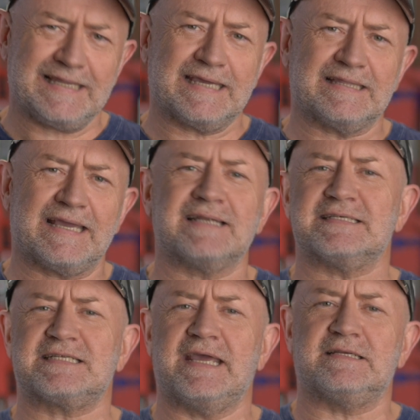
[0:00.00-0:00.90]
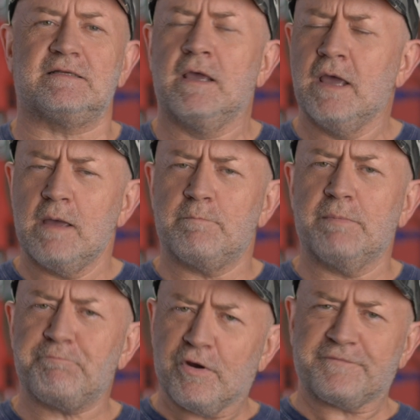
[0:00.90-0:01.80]
elegantly understated
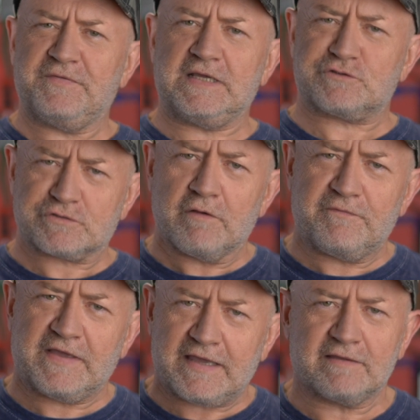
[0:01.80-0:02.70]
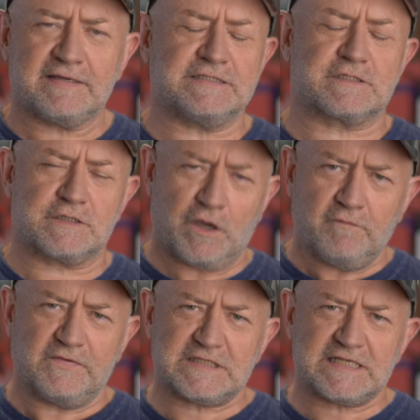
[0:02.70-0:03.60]
BPROTFY trophy is
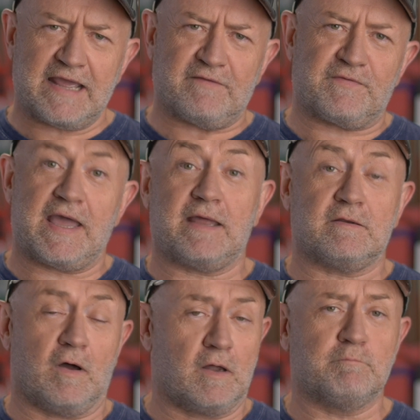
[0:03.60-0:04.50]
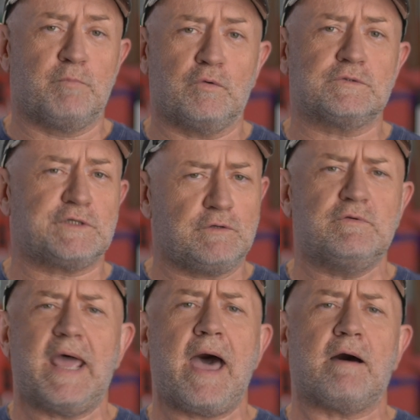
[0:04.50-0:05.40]
COVID safe and on board to you
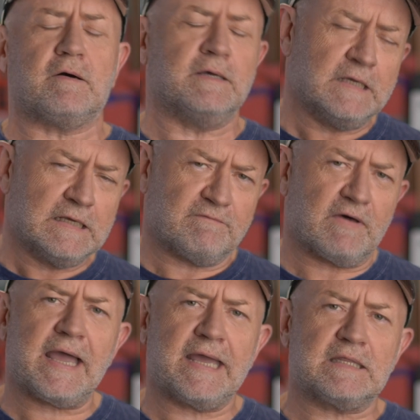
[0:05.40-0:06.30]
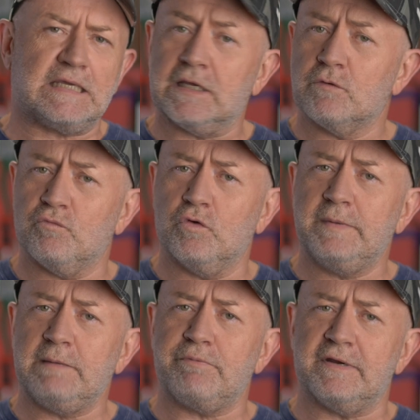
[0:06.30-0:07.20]
now via the
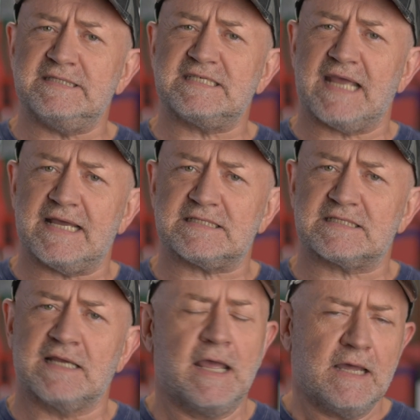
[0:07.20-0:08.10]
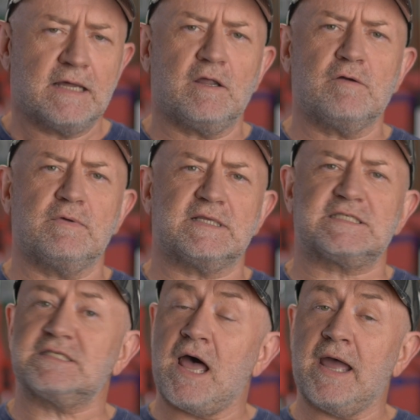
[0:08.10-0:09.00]
Ruby Princess, along with a
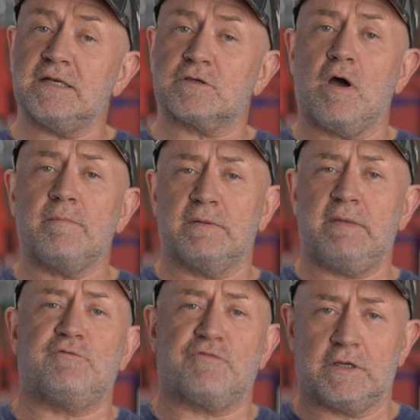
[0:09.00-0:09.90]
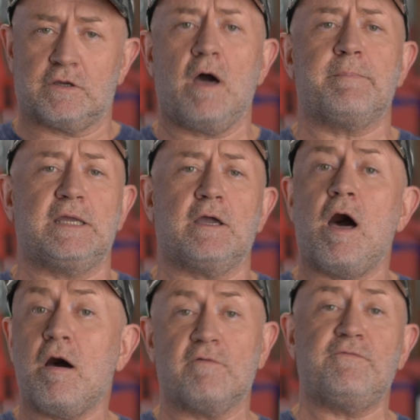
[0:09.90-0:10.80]
signed complimentary copy
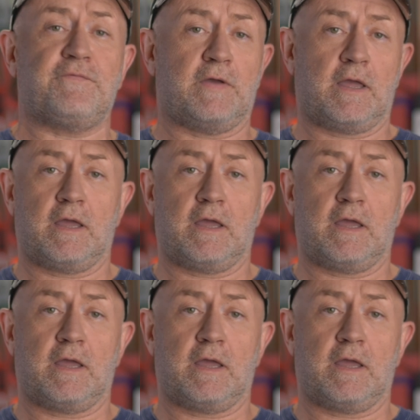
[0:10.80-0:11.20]
of